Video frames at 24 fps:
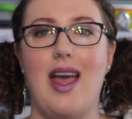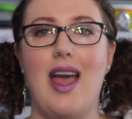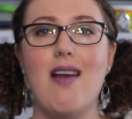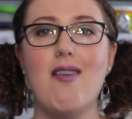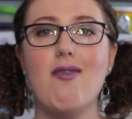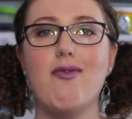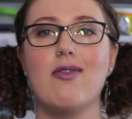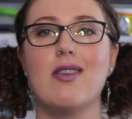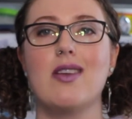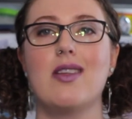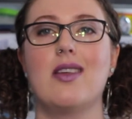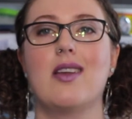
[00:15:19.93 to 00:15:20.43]

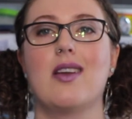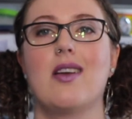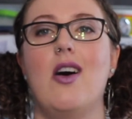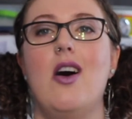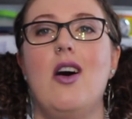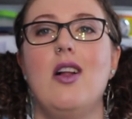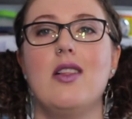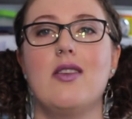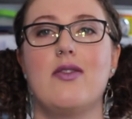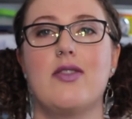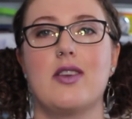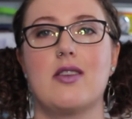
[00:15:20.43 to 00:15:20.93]
Everything,
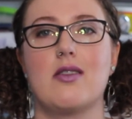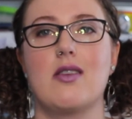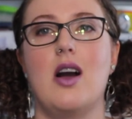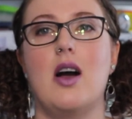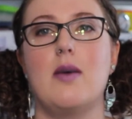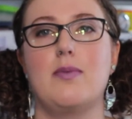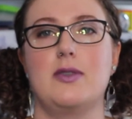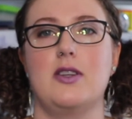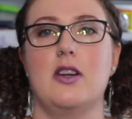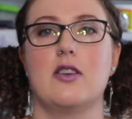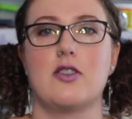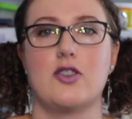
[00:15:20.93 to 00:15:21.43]
all of the
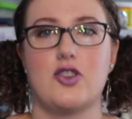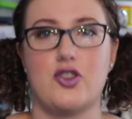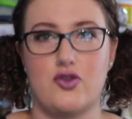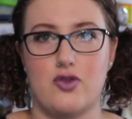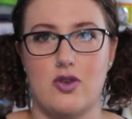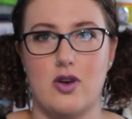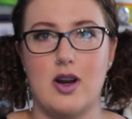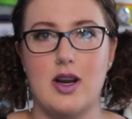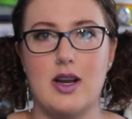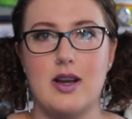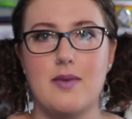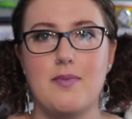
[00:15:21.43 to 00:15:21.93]
crops are
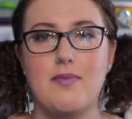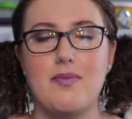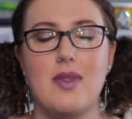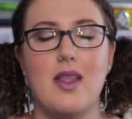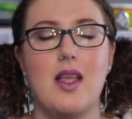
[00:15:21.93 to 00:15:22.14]
destroyed.